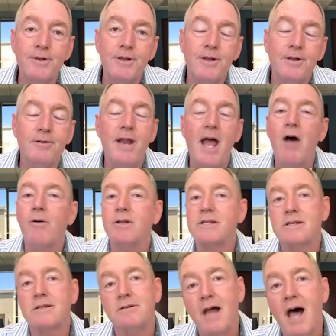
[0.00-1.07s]
Now
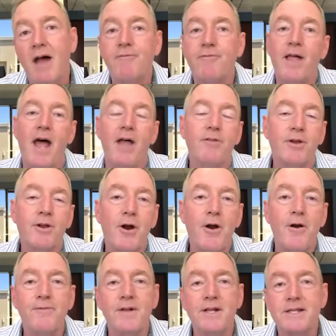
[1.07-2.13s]
it's not flatten the
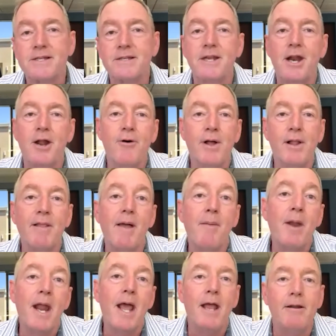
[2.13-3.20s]
curve. It's, you know,
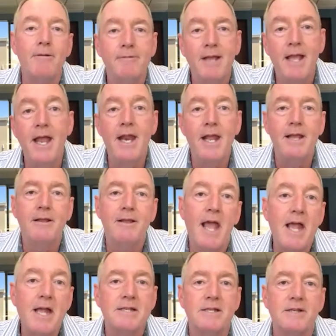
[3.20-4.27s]
eliminate any
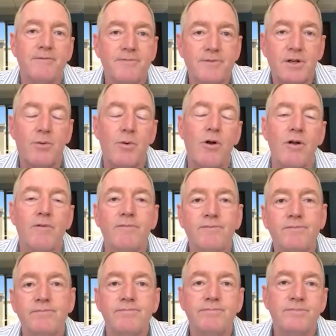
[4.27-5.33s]
case of corona
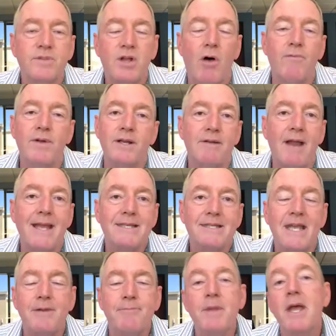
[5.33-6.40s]

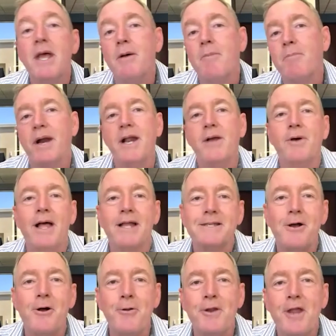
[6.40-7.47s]
COVID-19. But anyway, that's
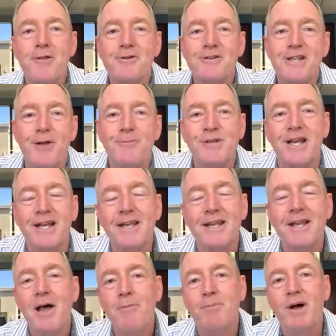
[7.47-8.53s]
a whole other subject.
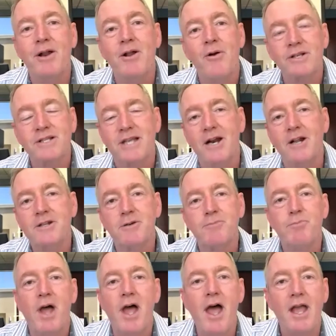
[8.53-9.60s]
But tenants are
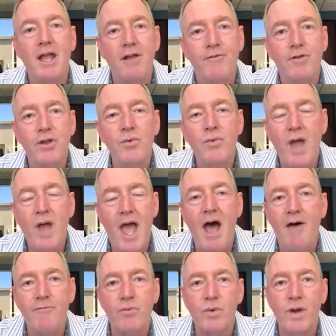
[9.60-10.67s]
paying. If you
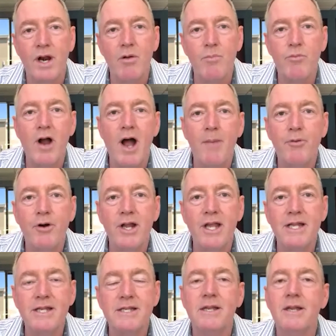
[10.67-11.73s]
have rental
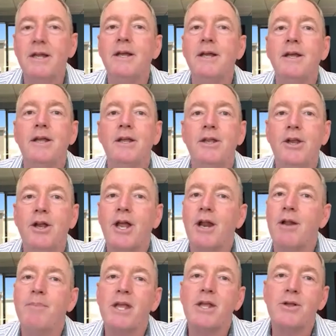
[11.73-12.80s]
properties, you're going to
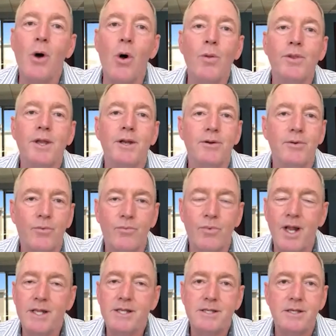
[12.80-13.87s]
be golden.
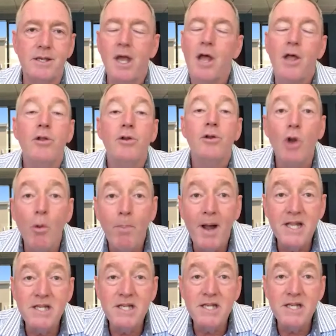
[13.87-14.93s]
Rents,
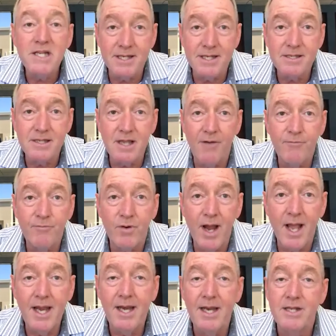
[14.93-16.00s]
nobody's building this stuff,
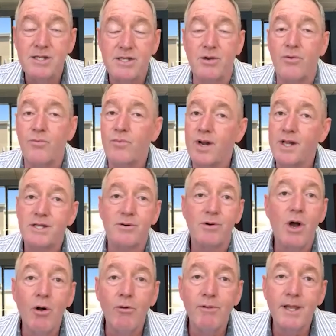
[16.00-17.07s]
right? So rents
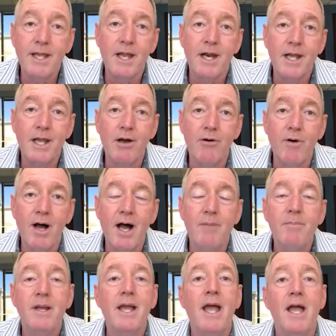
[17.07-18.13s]
are only going to go
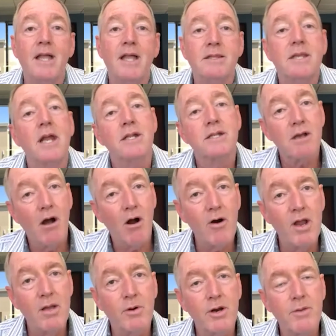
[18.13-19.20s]
up and tenants are
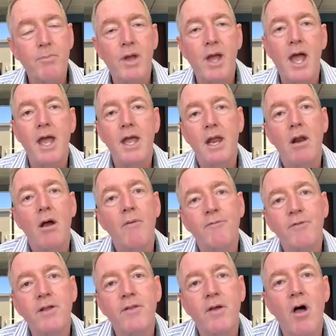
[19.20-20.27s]
able to pay, and
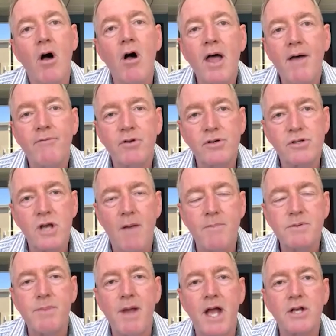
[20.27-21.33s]
hopefully they'll all have their
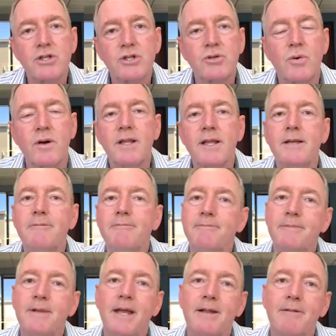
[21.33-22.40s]
jobs back shortly
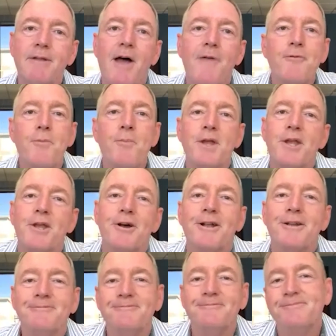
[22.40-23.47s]
and life will be good.
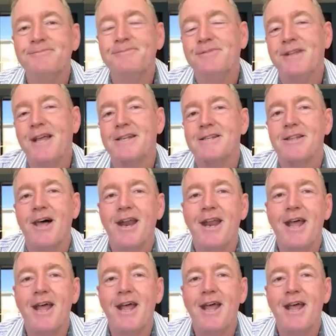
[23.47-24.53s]
Thanks a lot.
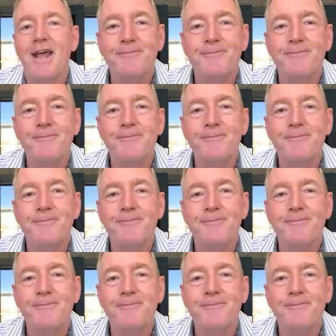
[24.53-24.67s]
Have a good